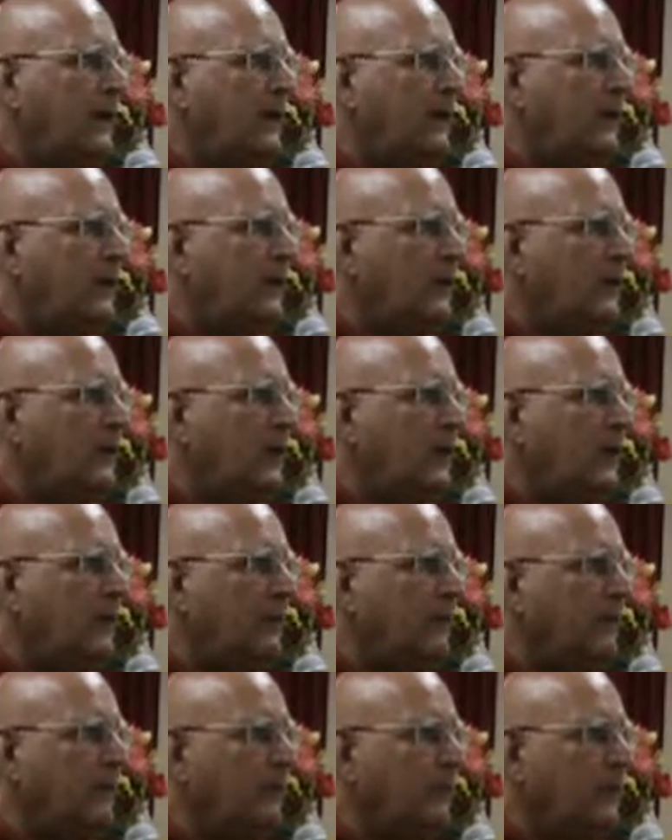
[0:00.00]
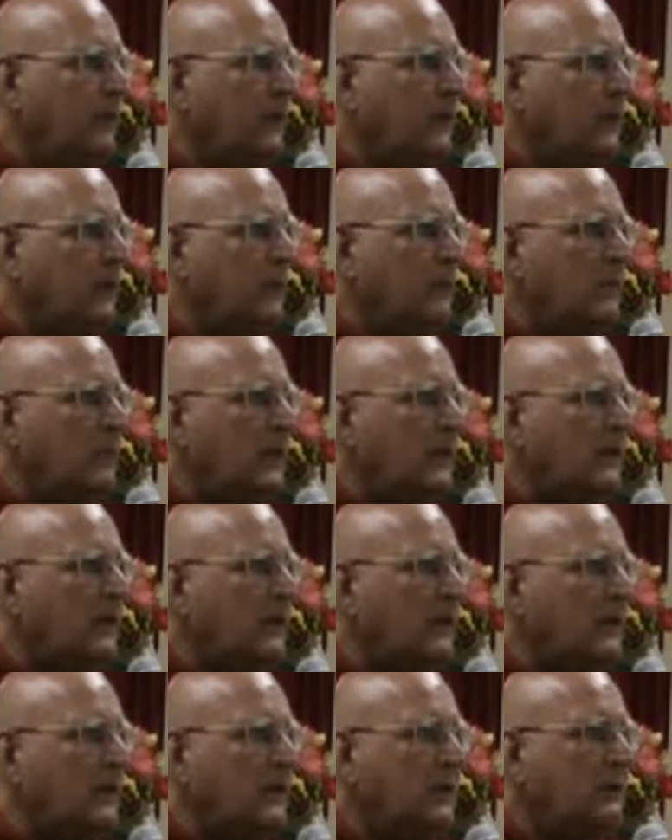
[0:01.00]
And
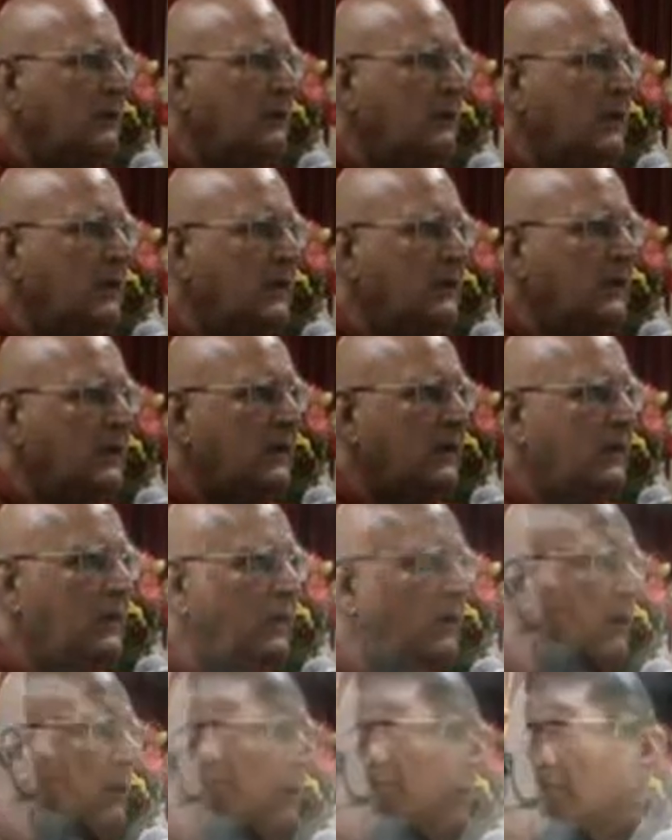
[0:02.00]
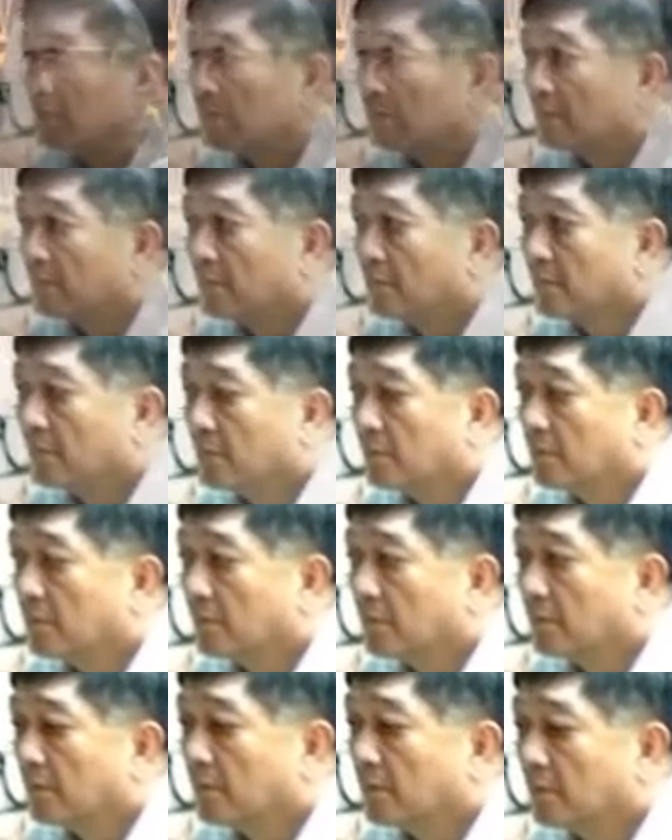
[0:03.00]
basically the Buddha said there are
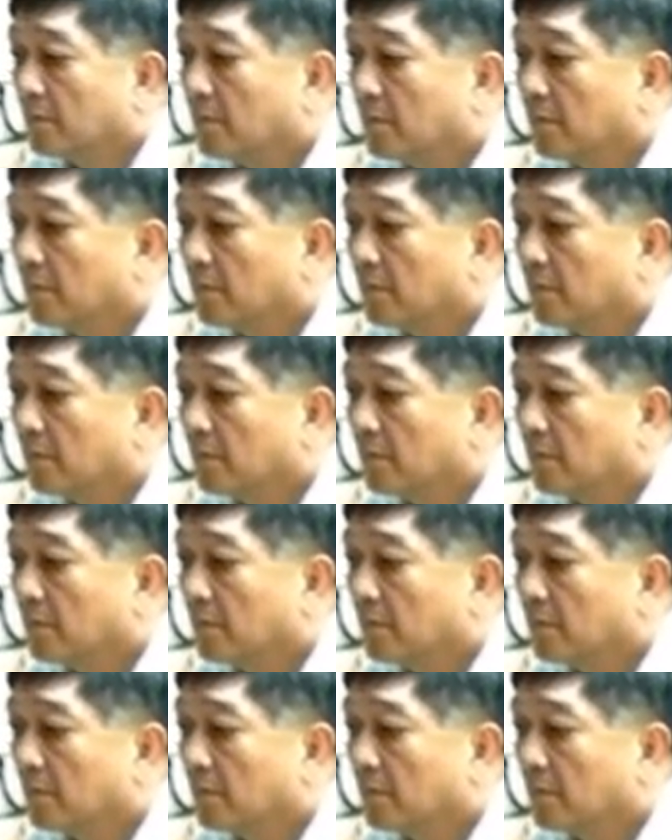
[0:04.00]
three